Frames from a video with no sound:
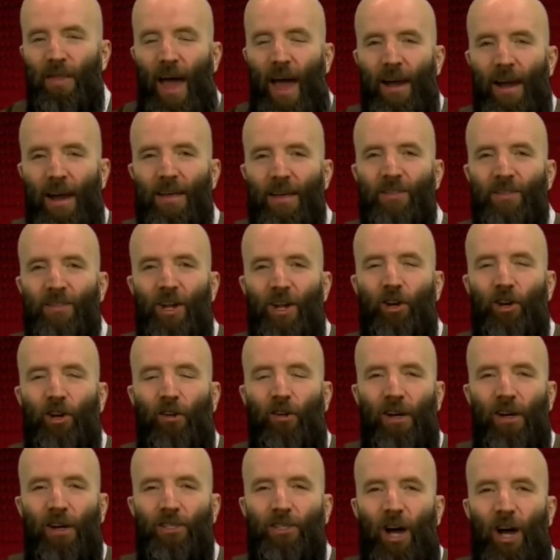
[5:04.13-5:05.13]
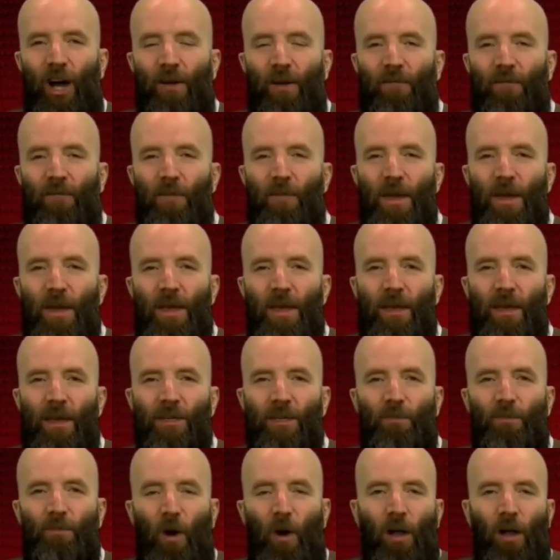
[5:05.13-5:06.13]
that. He has done a great job for me. He
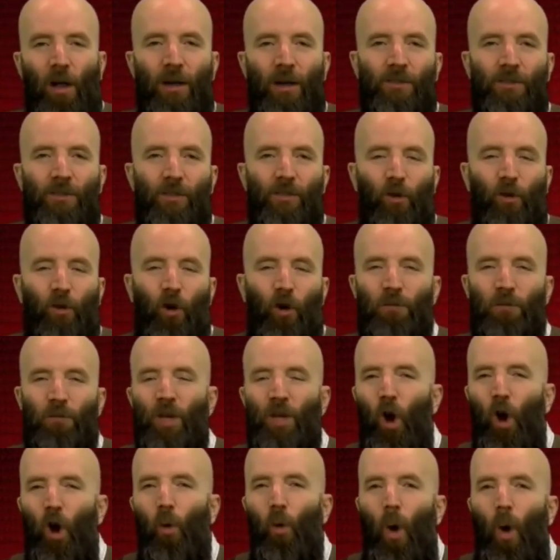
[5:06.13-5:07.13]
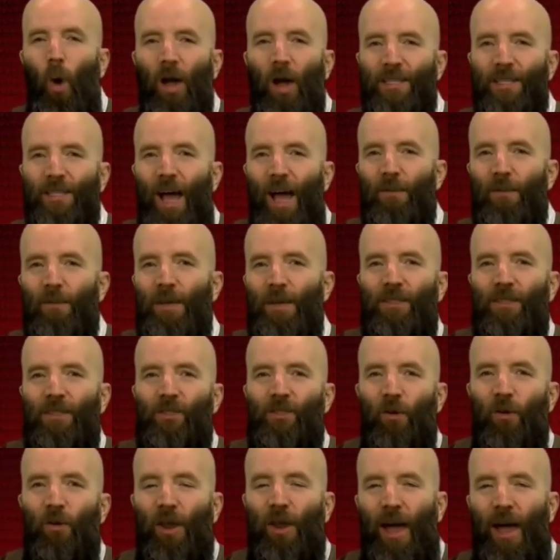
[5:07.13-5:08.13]
has bought and sold homes. One time he
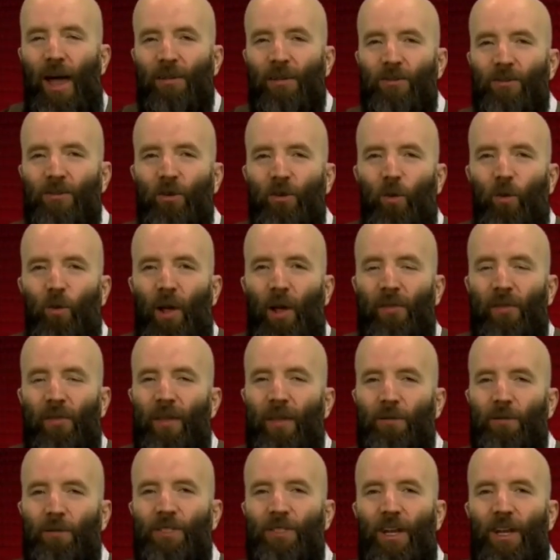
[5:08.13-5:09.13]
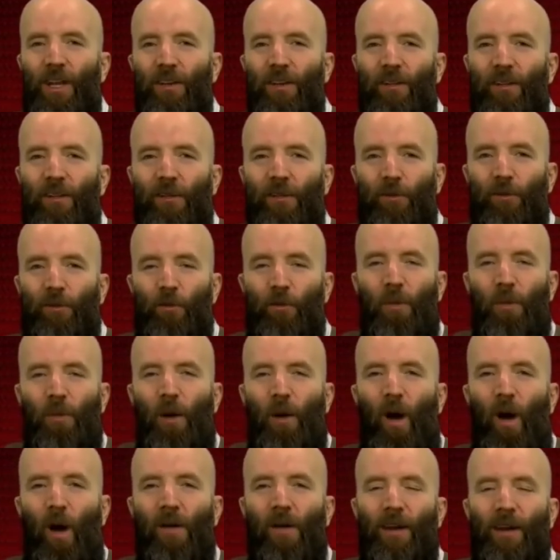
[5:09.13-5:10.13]
sold a house so quickly that I was standing in the living room with
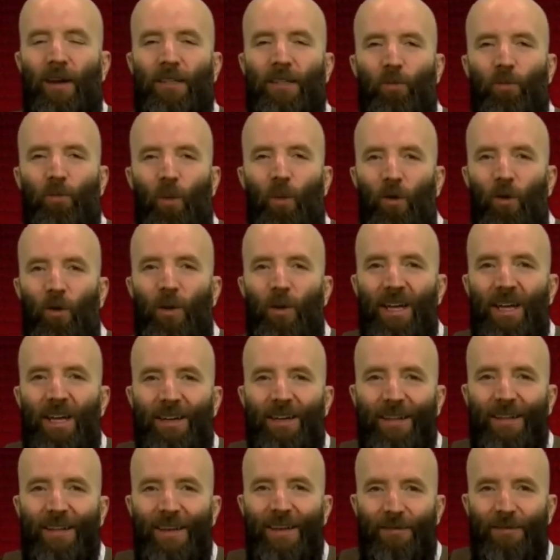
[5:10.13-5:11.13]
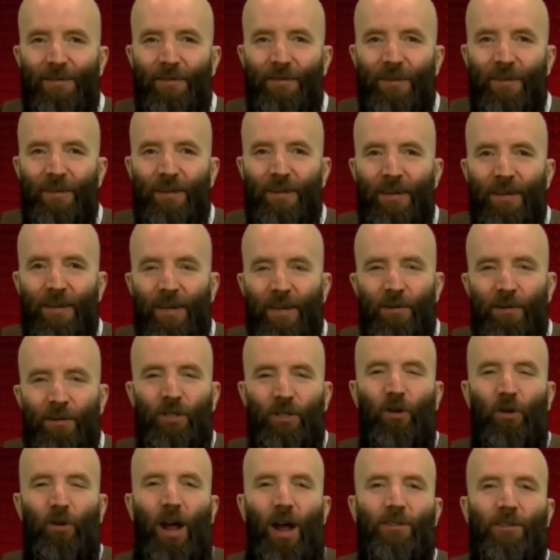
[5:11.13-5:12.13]
my wife and I said, where are we going to live? We
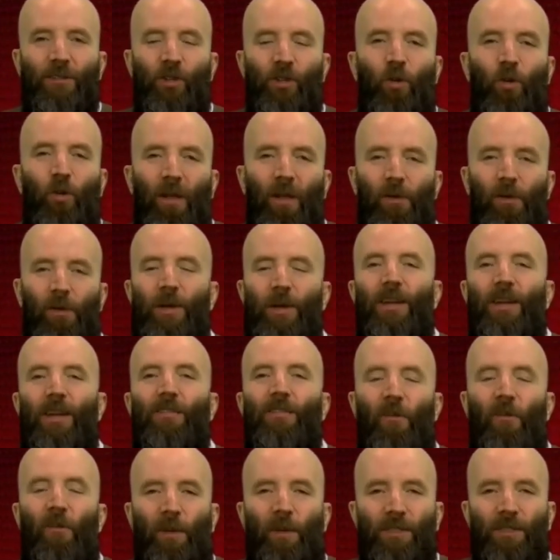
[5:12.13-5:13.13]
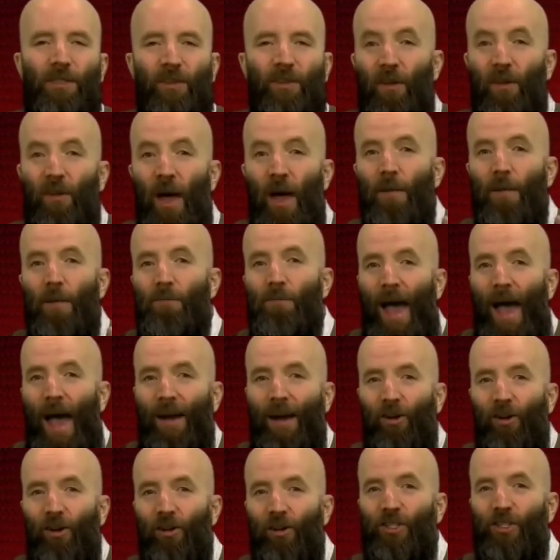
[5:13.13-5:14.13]
sold our house so quickly we didn't even have a place to live.
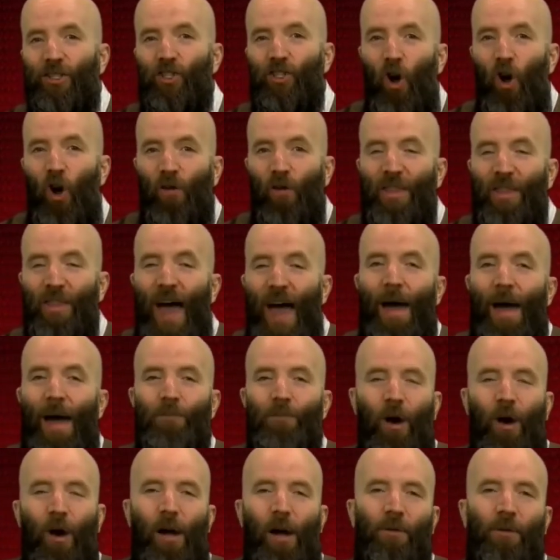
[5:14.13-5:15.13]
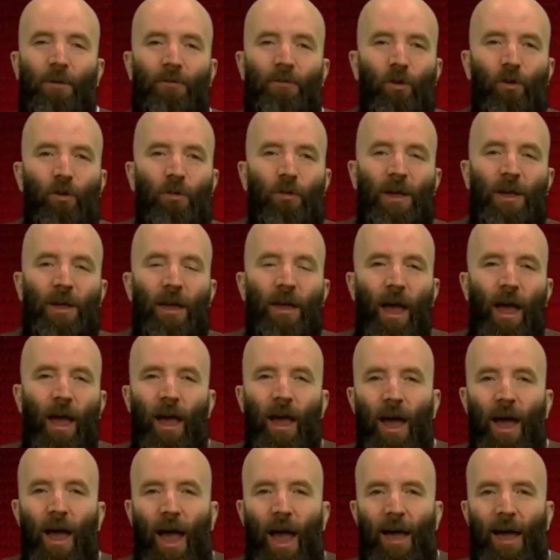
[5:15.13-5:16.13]
Matt Curtis solved that problem for me
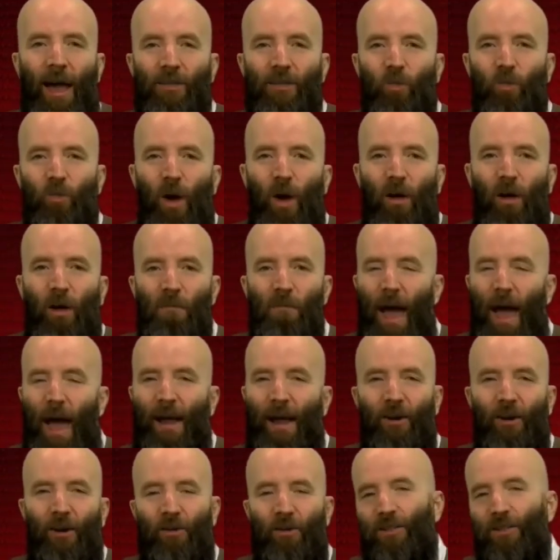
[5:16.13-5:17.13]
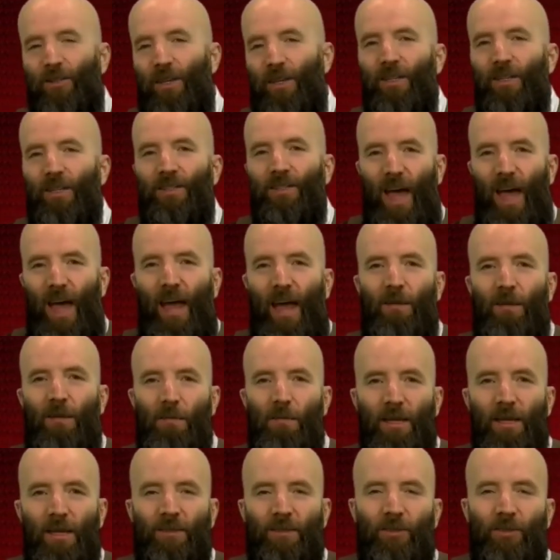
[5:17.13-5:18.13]
as well. Matt Curtis is that
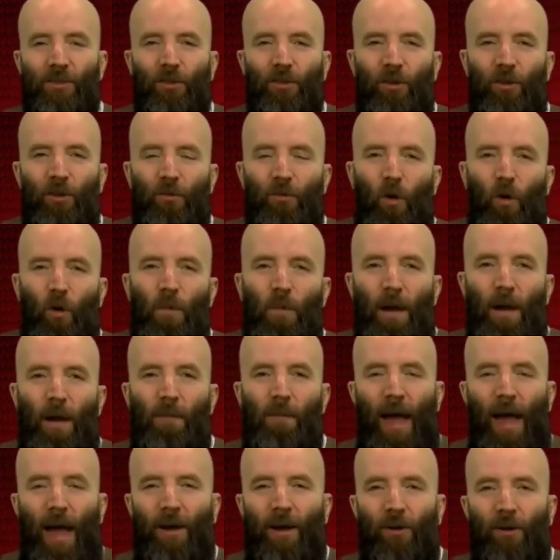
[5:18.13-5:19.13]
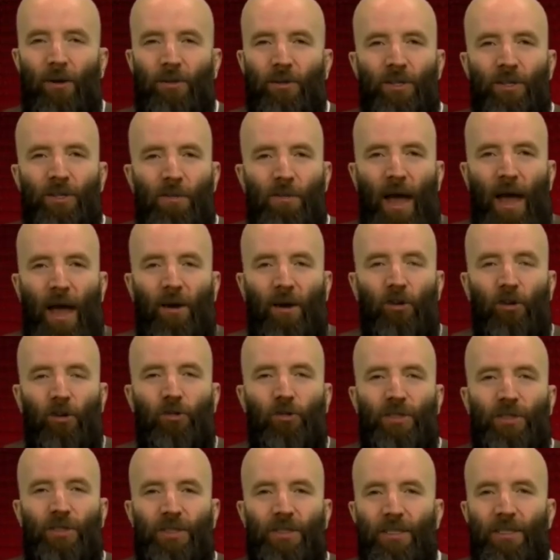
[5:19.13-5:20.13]
amazing. So learn more about Matt Curtis and the Matt
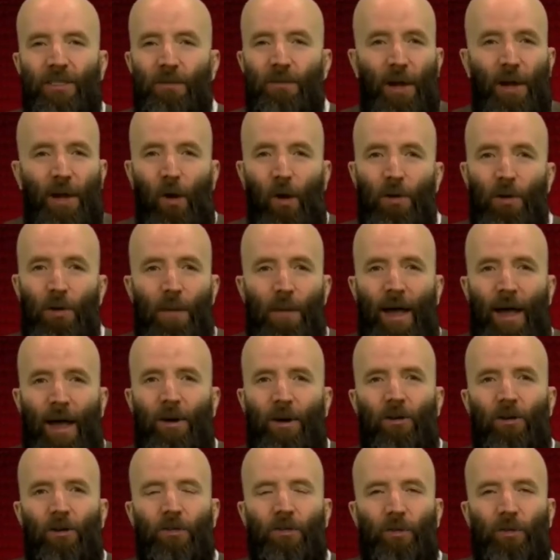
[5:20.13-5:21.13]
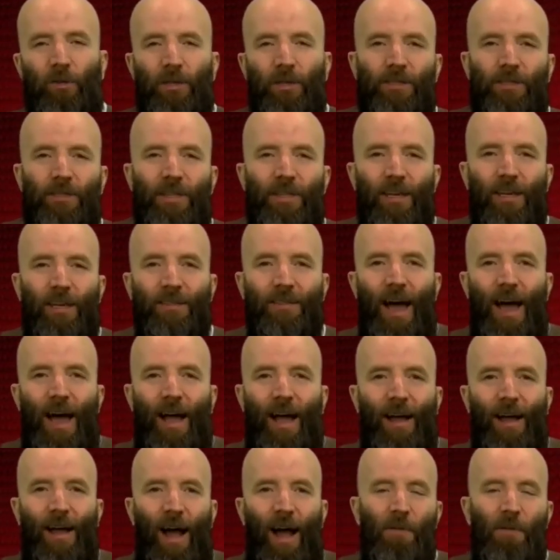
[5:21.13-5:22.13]
Curtis Real Estate Team by going to
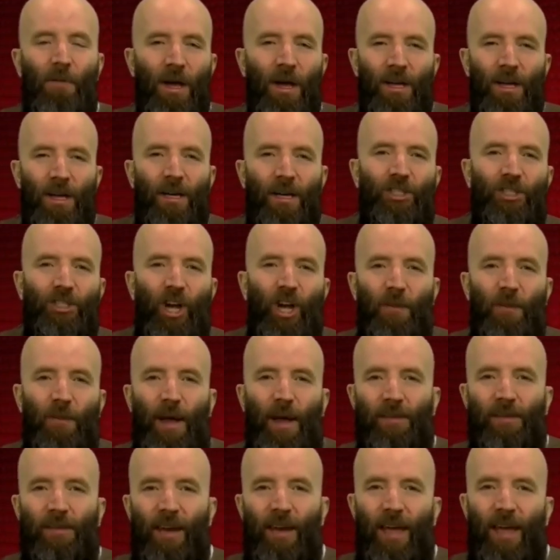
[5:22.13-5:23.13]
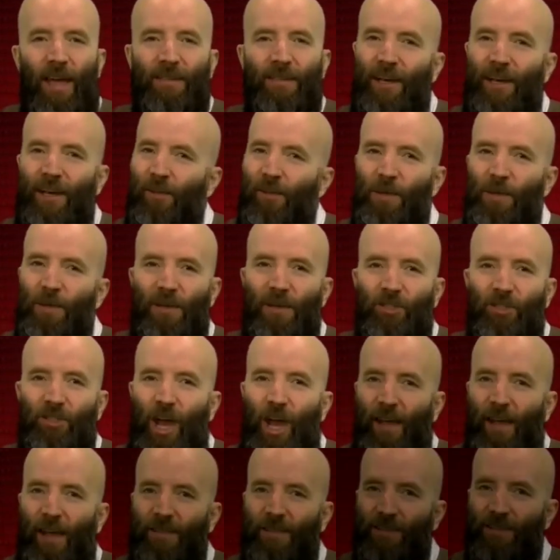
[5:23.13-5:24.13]
mattcurtisrealestate.com. Check him out today and tell him Dale
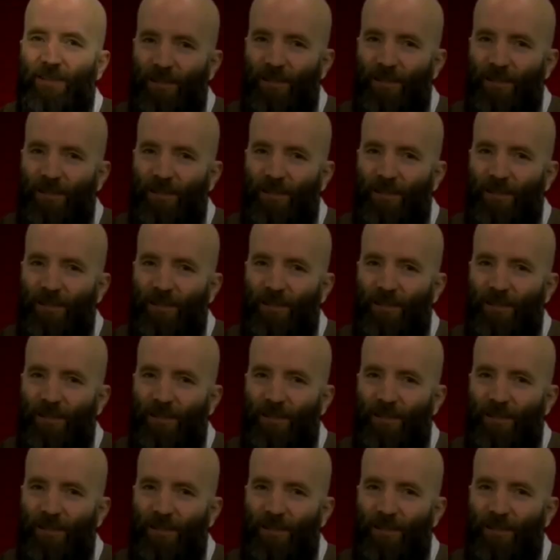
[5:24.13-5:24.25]
Jackson